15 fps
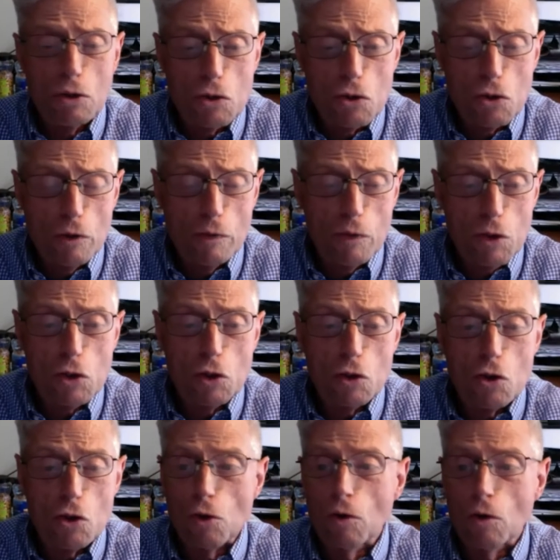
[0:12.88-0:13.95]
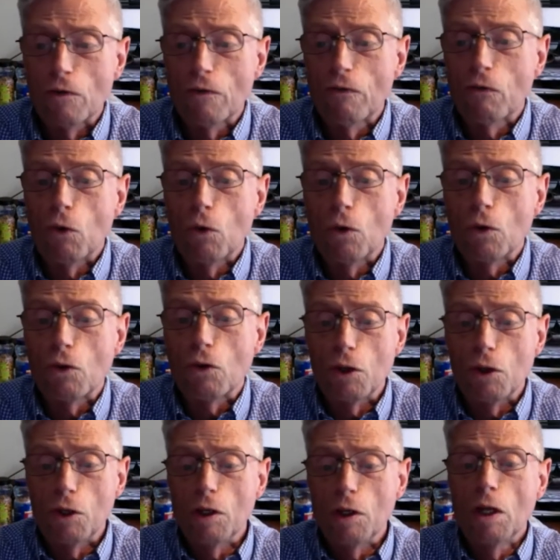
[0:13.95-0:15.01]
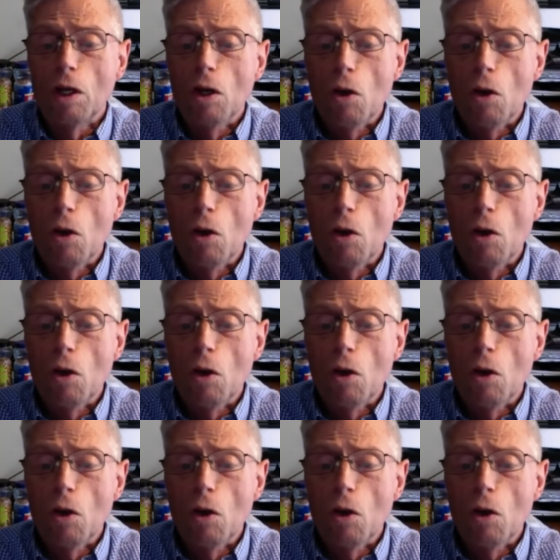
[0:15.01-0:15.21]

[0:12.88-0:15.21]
to serve as the juror for the